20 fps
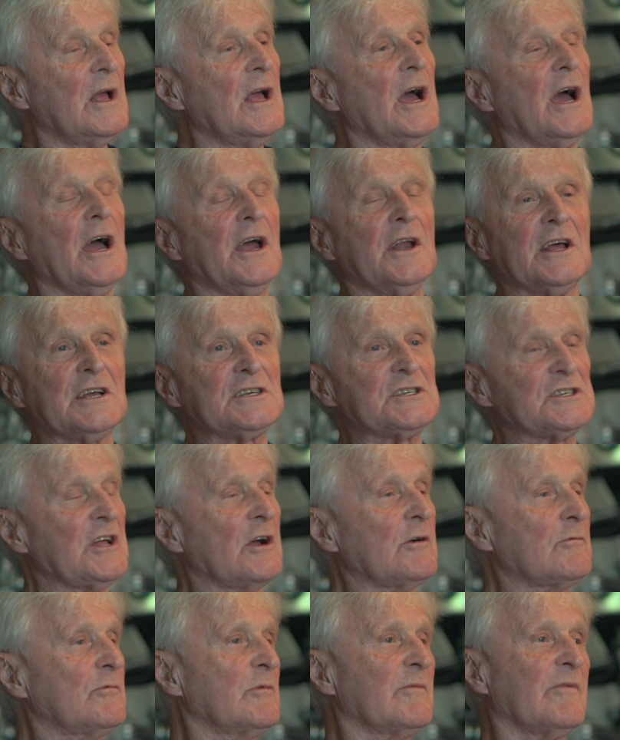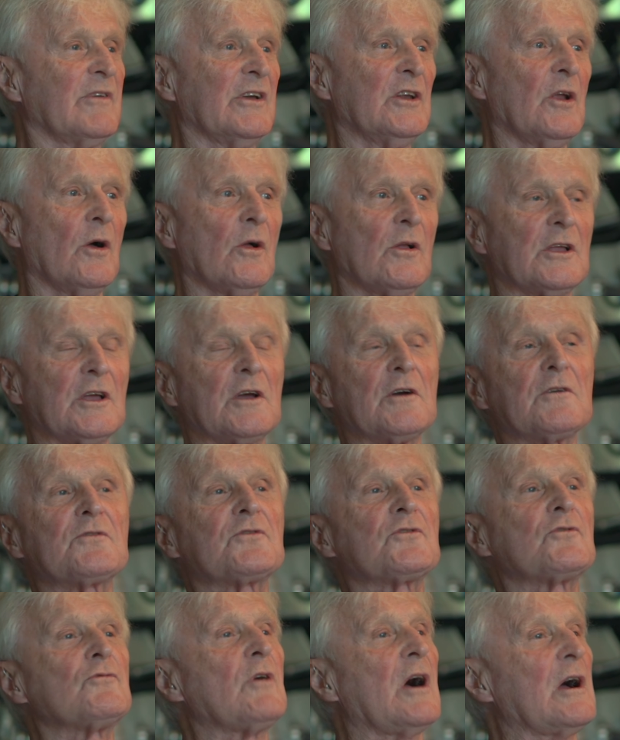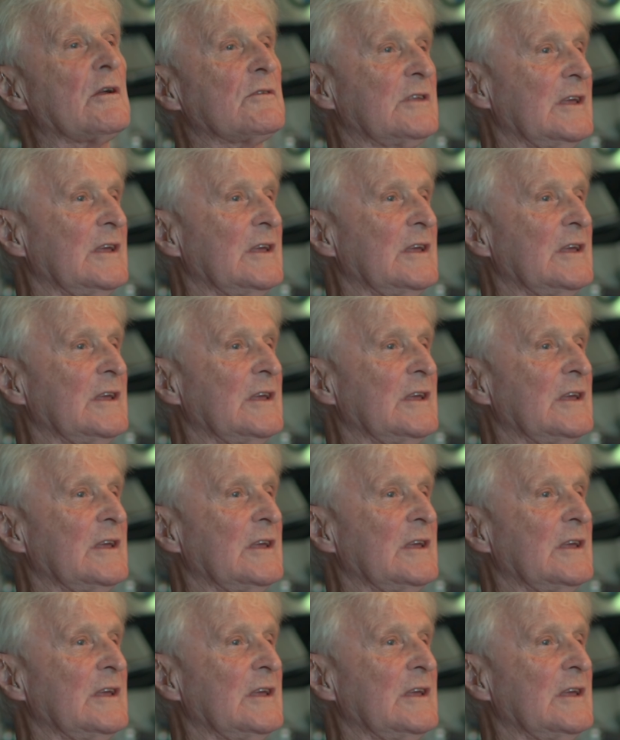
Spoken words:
and I stuck with Venolia throughout the